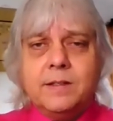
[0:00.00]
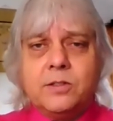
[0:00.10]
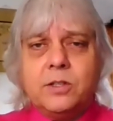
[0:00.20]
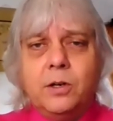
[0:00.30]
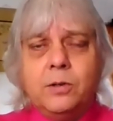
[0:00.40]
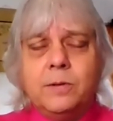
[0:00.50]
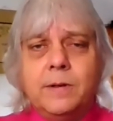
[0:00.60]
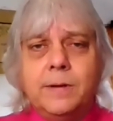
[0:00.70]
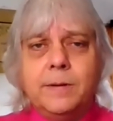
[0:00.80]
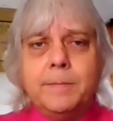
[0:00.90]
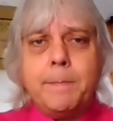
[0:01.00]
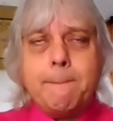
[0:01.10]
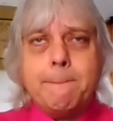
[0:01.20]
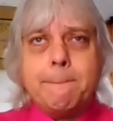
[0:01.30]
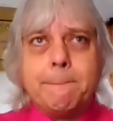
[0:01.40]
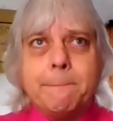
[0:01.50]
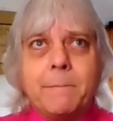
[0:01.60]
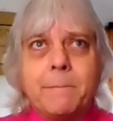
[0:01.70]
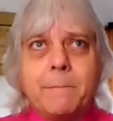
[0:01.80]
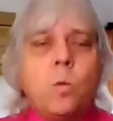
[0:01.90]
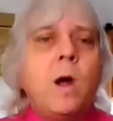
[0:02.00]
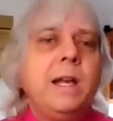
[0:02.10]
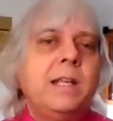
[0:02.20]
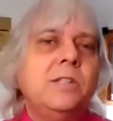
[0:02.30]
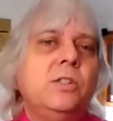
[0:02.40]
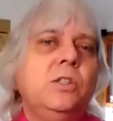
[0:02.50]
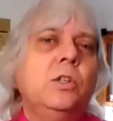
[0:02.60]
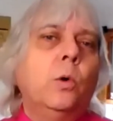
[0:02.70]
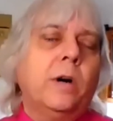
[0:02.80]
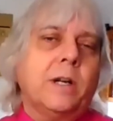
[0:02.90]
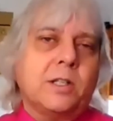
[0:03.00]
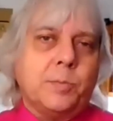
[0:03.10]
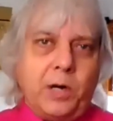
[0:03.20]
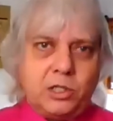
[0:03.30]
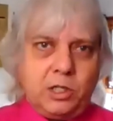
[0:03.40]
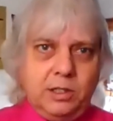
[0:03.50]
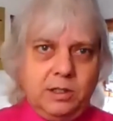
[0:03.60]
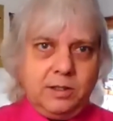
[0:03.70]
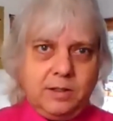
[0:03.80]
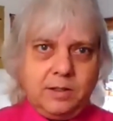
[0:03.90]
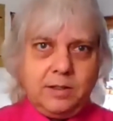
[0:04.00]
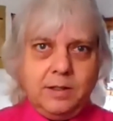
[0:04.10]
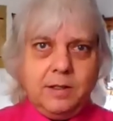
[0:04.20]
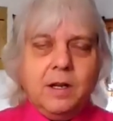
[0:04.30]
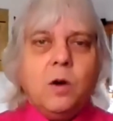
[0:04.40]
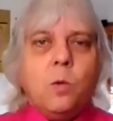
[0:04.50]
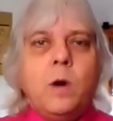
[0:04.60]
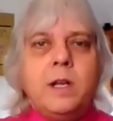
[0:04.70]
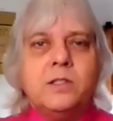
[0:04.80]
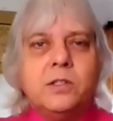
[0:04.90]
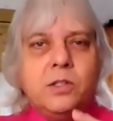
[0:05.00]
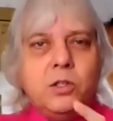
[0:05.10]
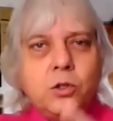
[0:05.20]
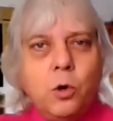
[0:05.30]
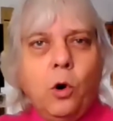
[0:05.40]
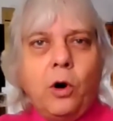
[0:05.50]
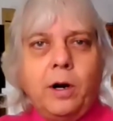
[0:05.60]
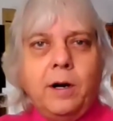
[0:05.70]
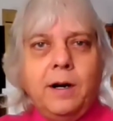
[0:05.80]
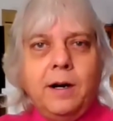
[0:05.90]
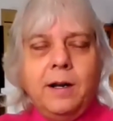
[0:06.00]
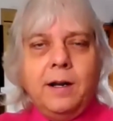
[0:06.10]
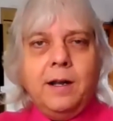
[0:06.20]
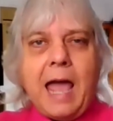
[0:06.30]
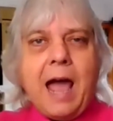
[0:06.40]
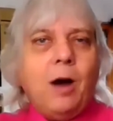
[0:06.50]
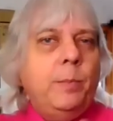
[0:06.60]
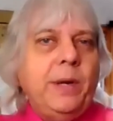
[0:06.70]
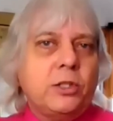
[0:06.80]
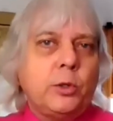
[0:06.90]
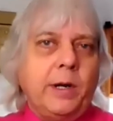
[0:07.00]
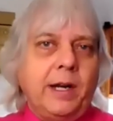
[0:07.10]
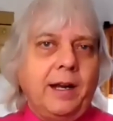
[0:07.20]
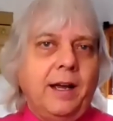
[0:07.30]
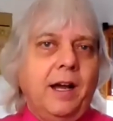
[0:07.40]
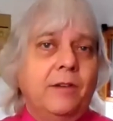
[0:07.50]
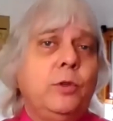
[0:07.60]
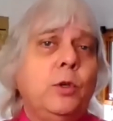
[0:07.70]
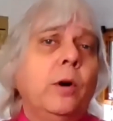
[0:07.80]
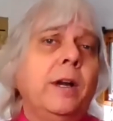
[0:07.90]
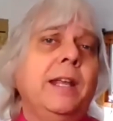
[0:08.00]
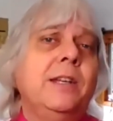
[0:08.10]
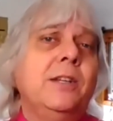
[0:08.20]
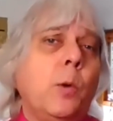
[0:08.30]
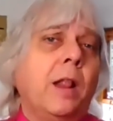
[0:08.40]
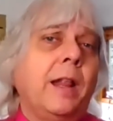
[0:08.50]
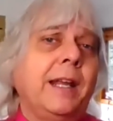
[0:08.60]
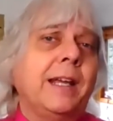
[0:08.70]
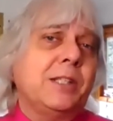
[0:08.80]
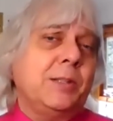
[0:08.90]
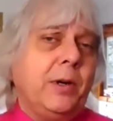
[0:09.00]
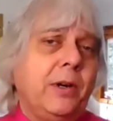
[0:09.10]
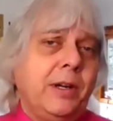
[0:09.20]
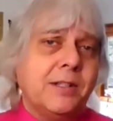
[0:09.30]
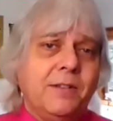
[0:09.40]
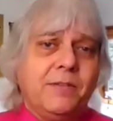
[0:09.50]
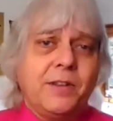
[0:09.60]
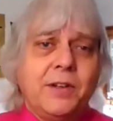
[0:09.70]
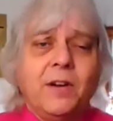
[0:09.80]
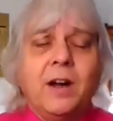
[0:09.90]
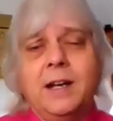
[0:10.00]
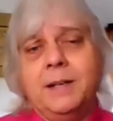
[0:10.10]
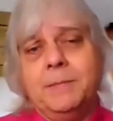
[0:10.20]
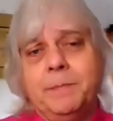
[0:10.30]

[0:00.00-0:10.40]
So, what is your expression? What is your outpicturing of your indwelling experience of the divine?